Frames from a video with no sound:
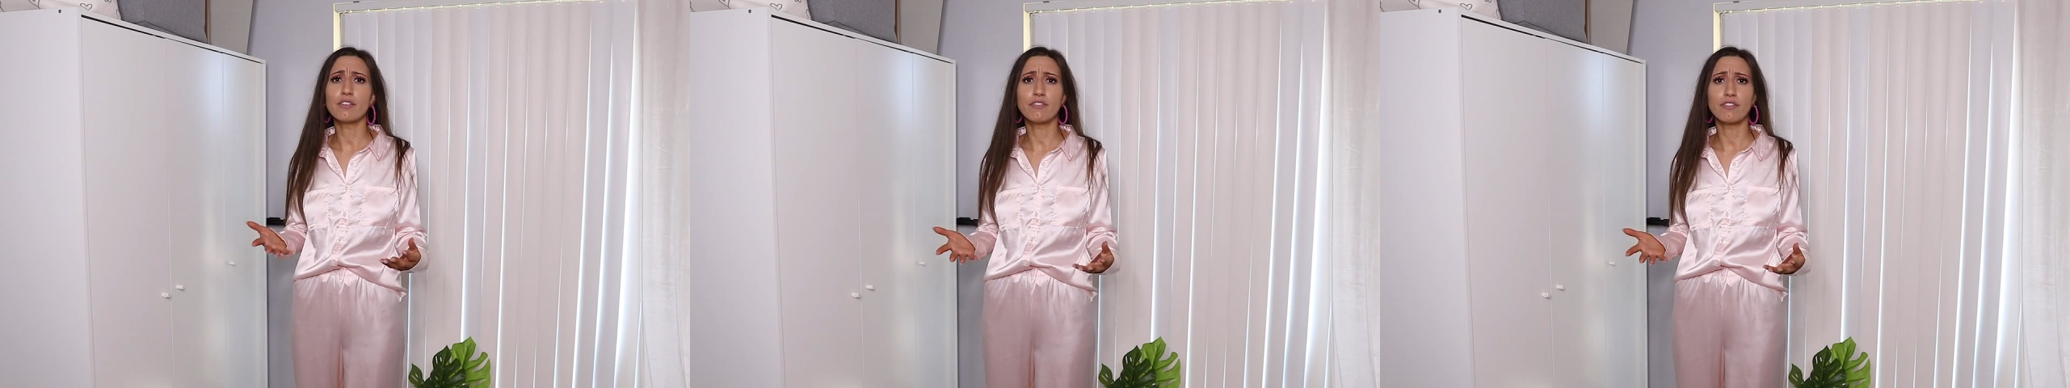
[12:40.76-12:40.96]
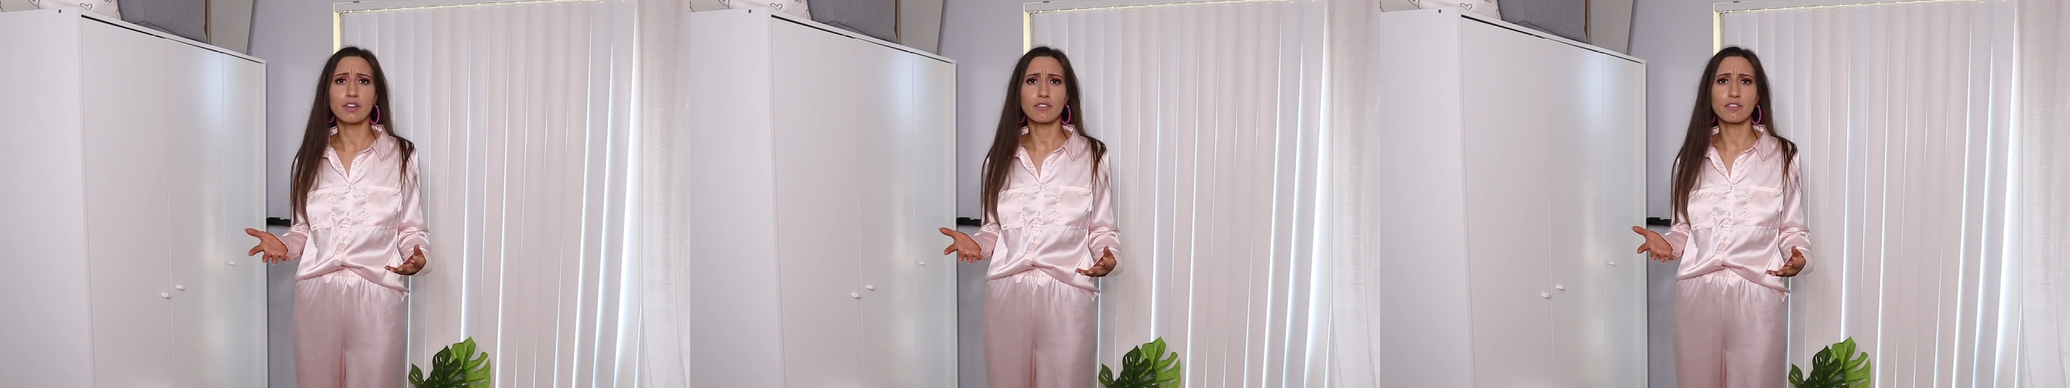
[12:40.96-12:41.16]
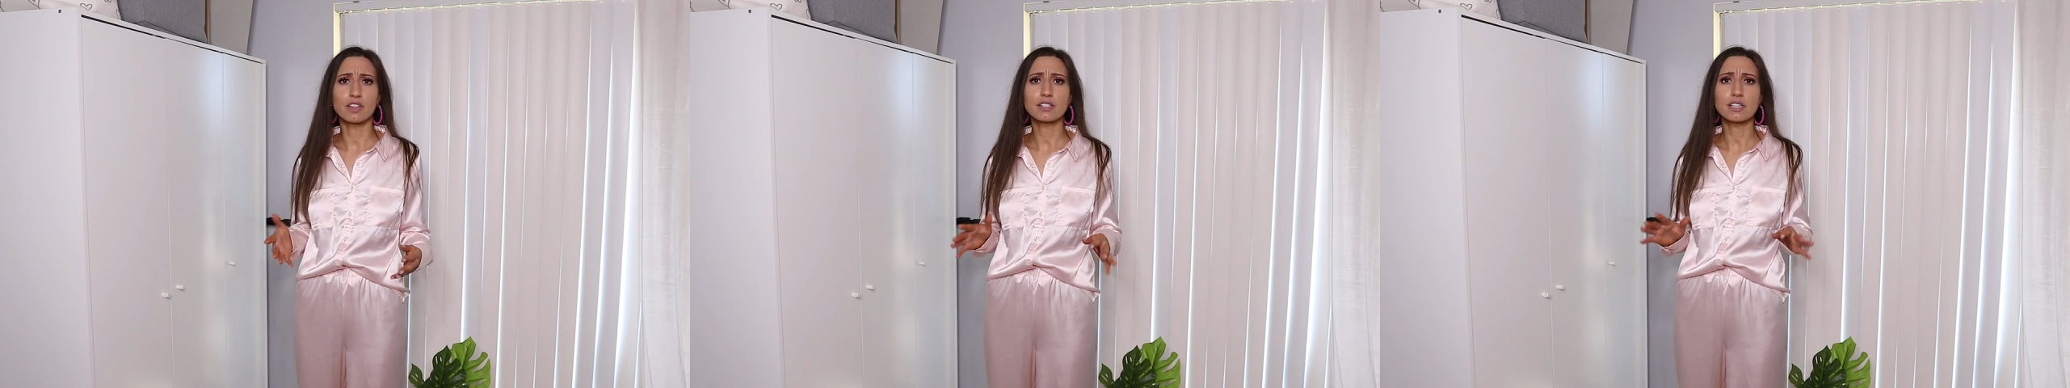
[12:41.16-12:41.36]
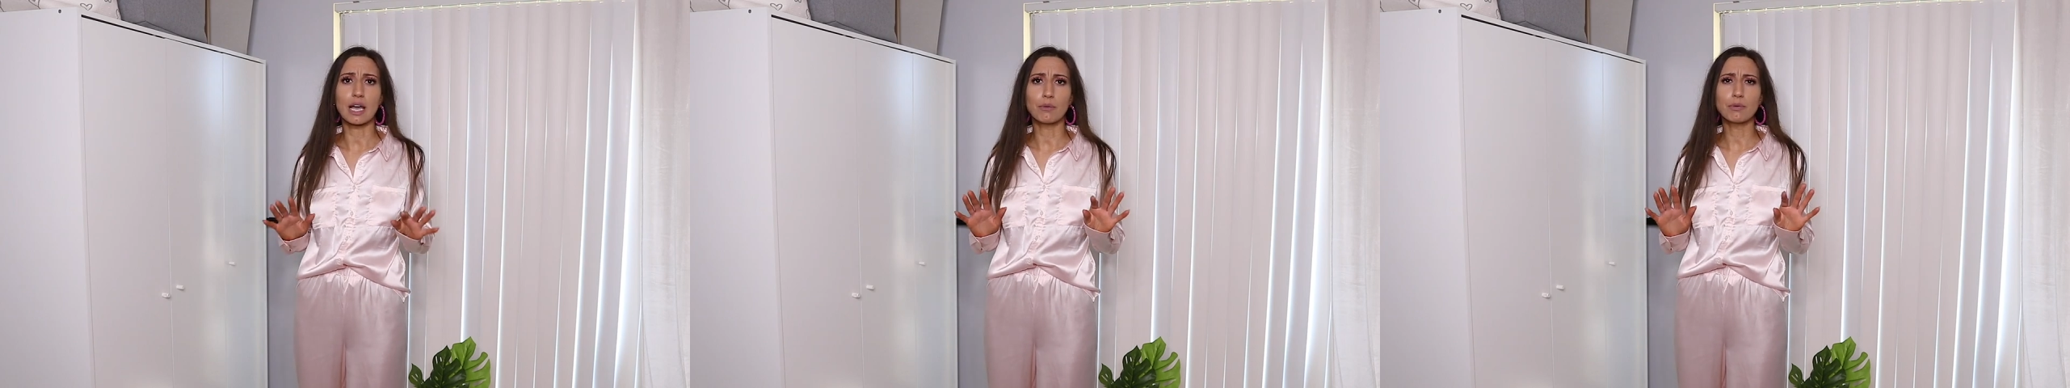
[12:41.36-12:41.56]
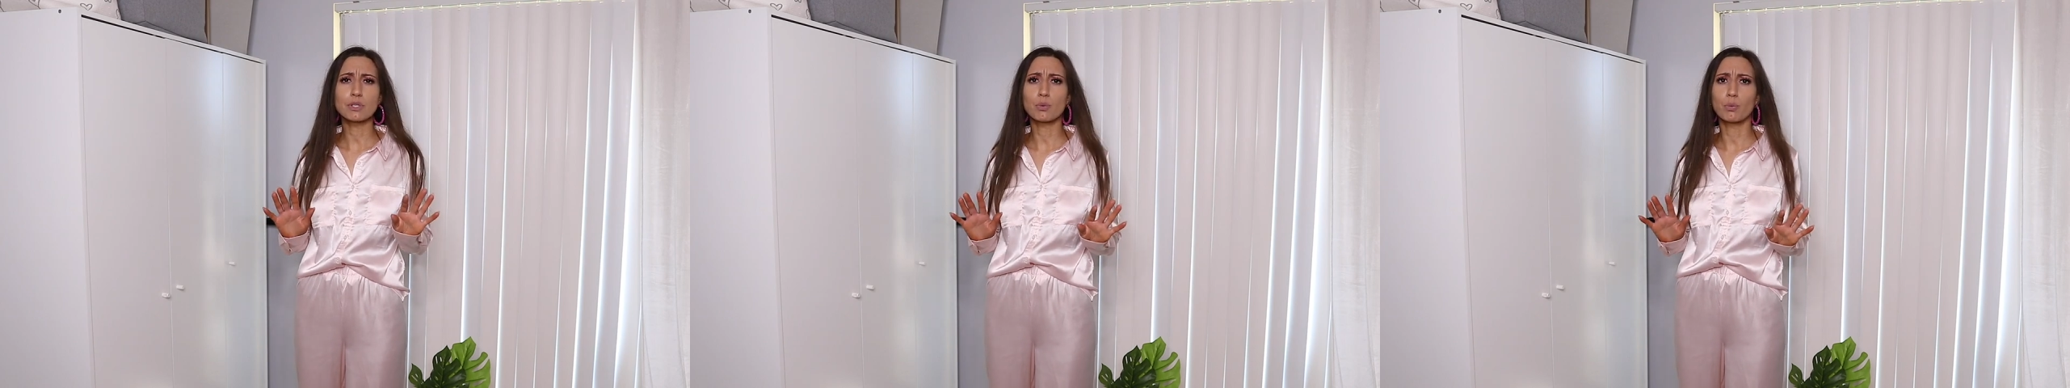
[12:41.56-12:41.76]
the fit of this.
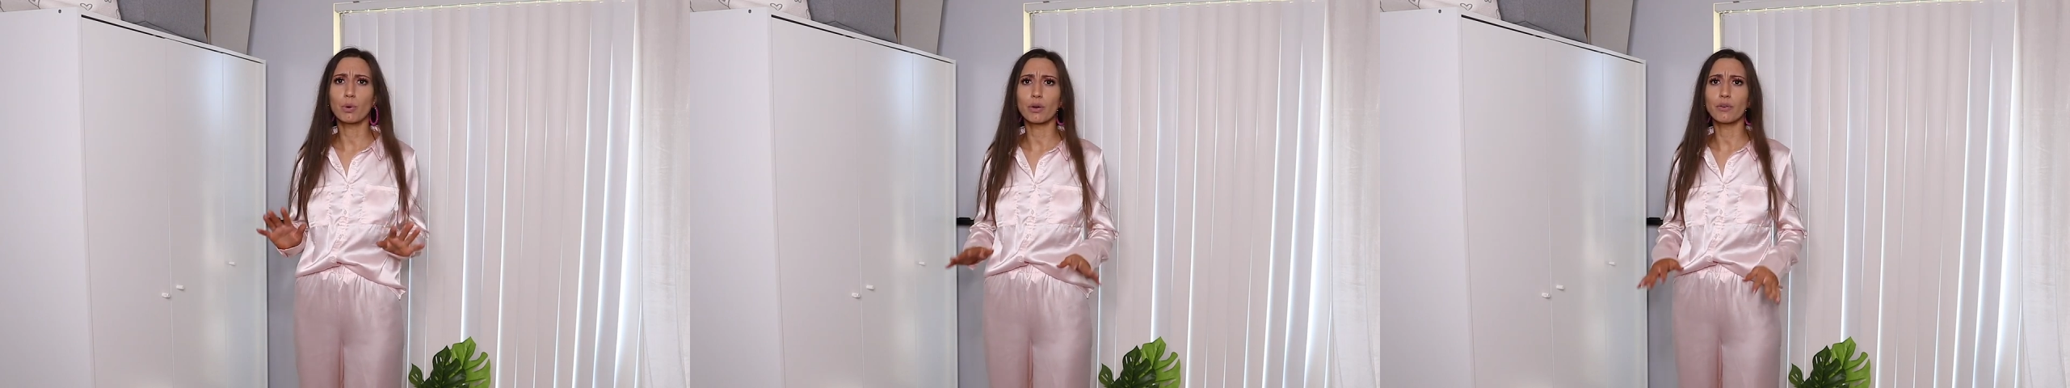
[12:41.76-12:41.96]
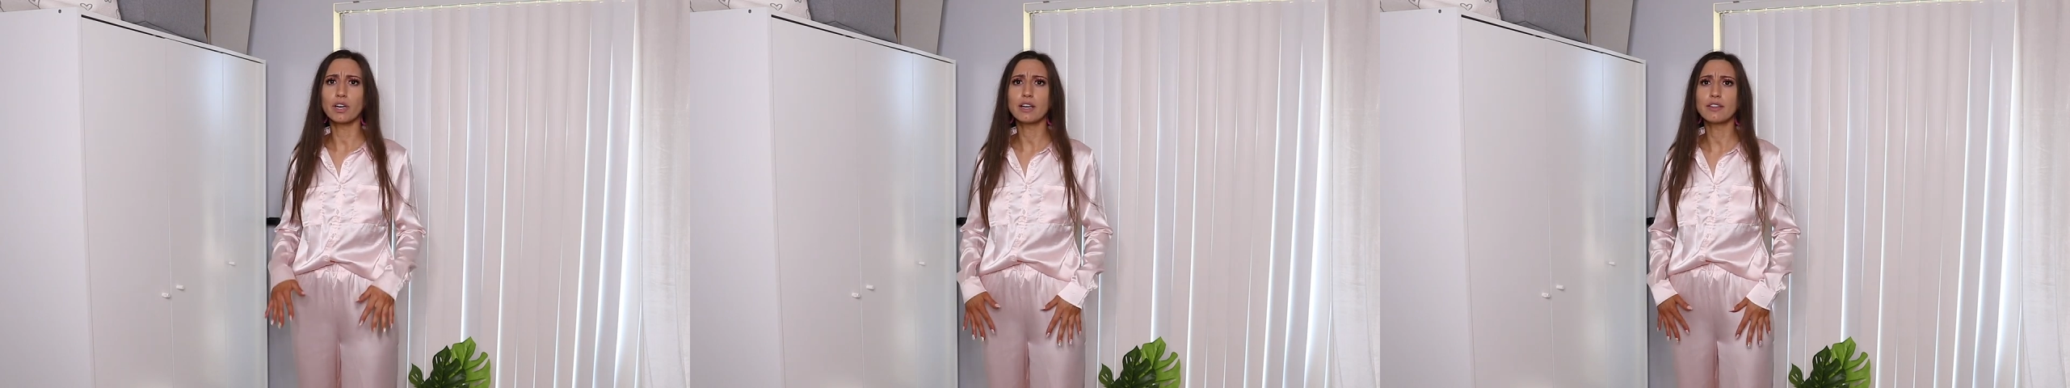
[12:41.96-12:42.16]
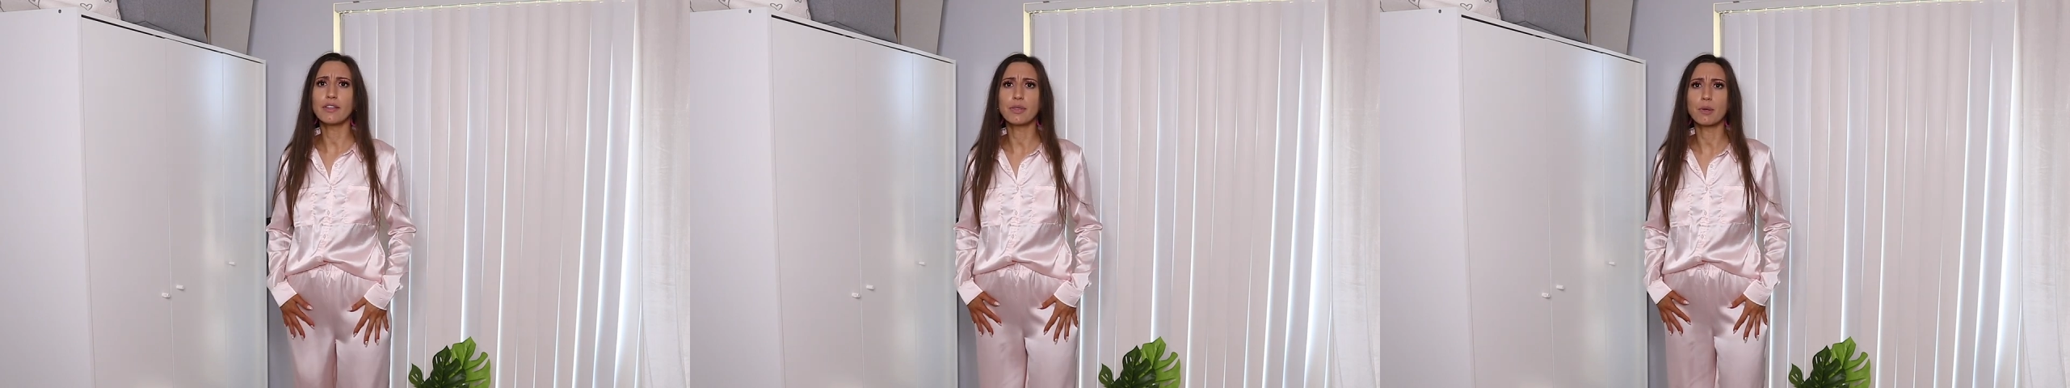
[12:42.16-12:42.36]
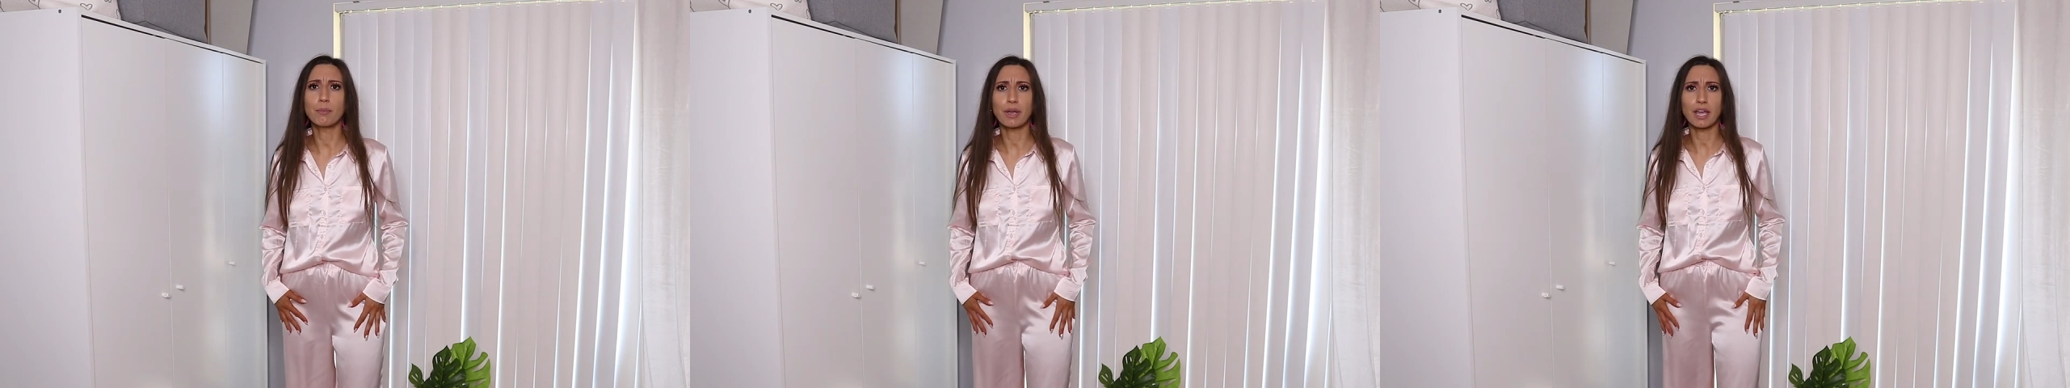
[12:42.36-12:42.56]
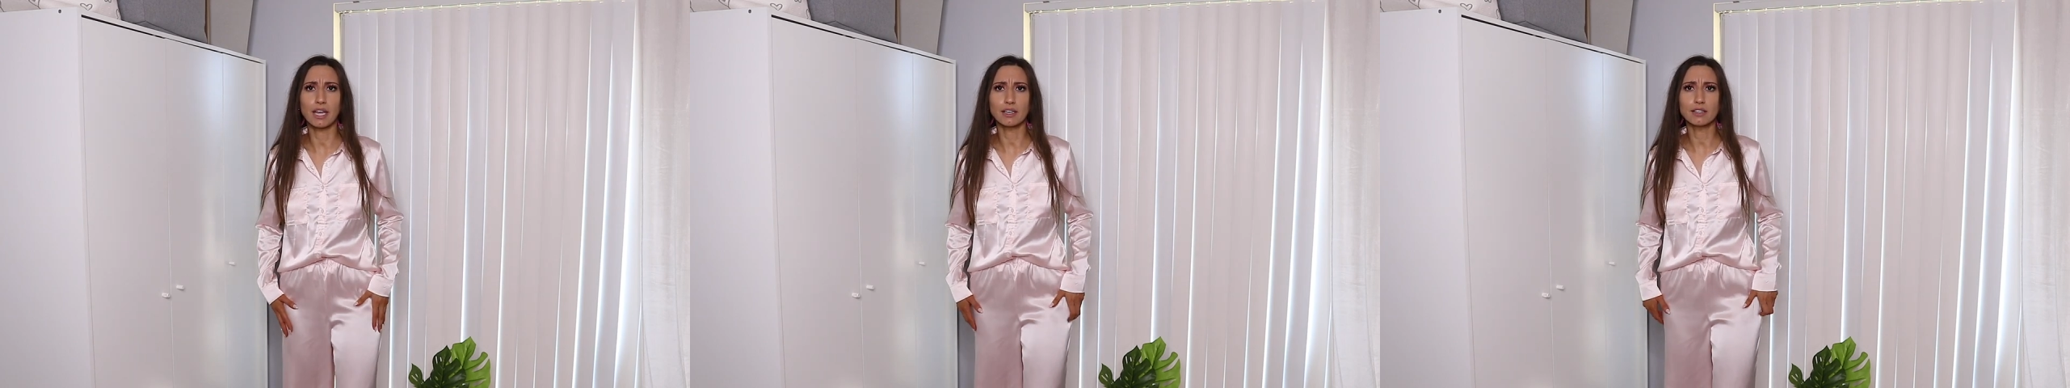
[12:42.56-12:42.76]
I was worried that the
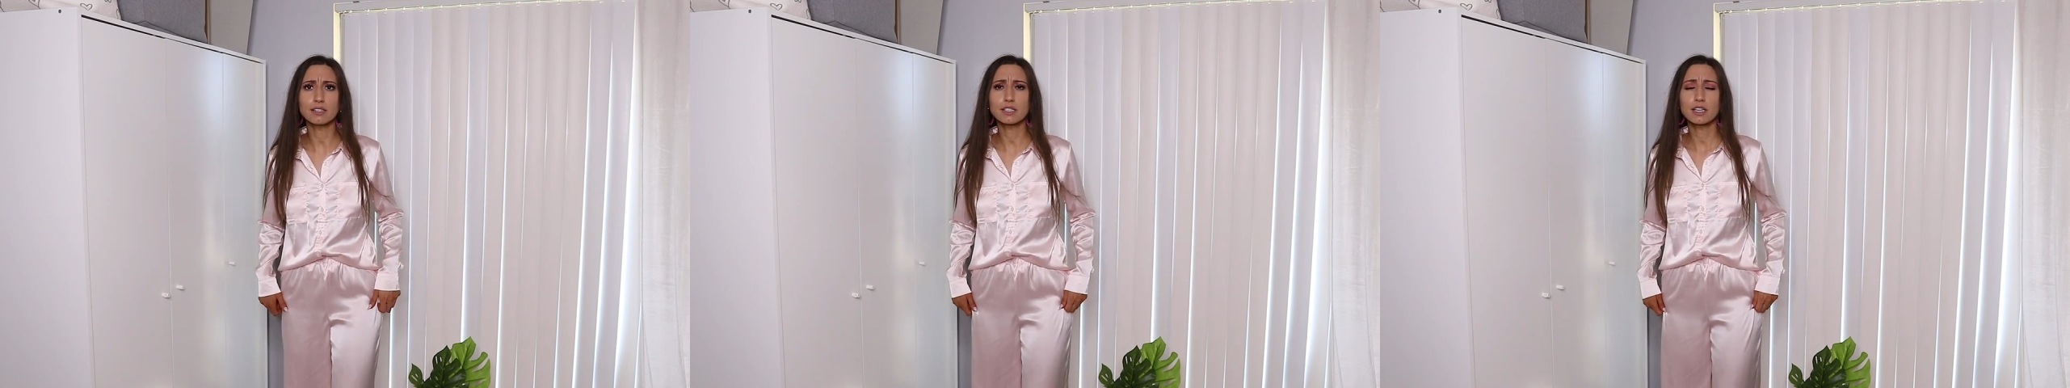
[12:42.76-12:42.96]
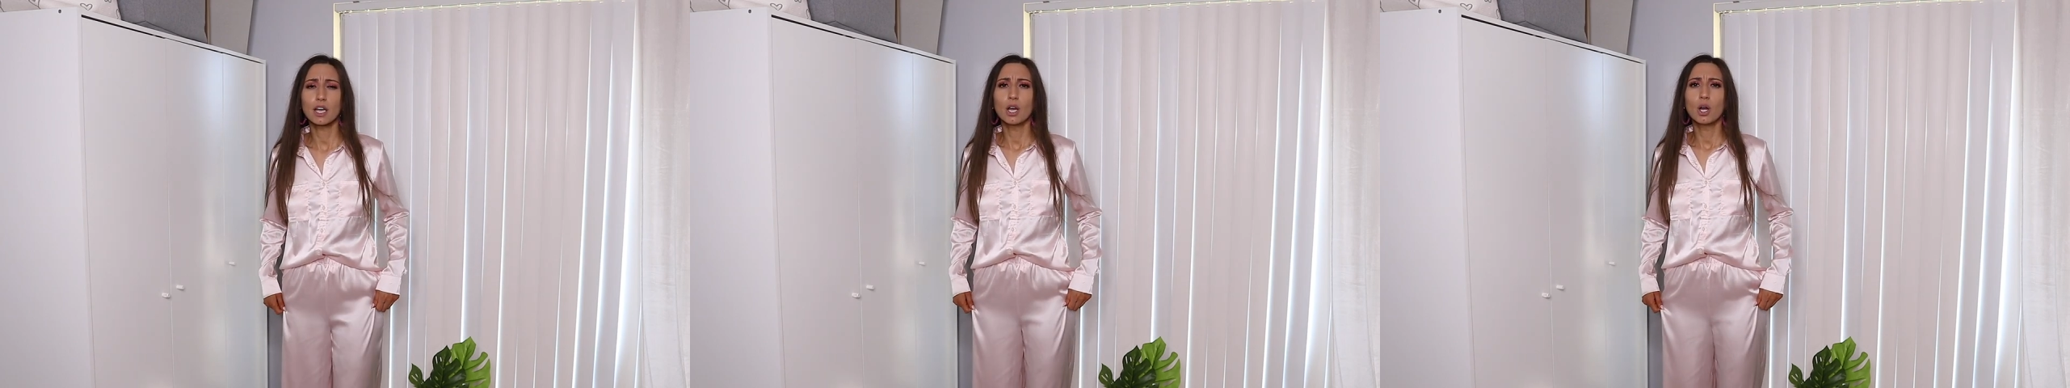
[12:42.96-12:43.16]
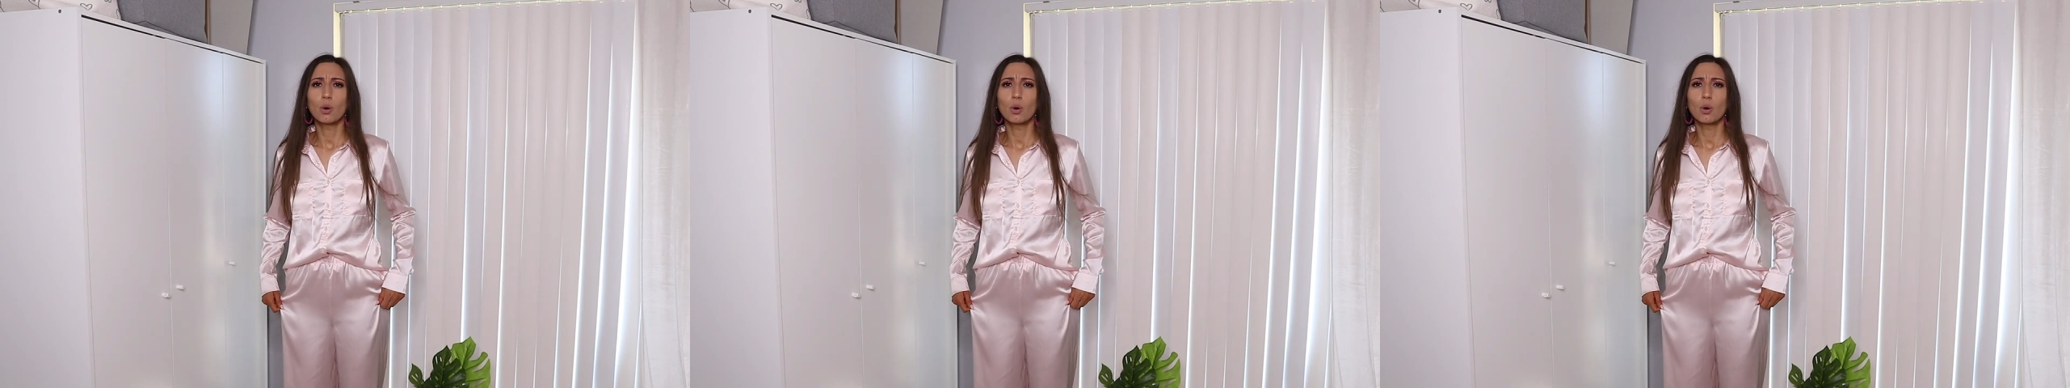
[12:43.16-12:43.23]
pants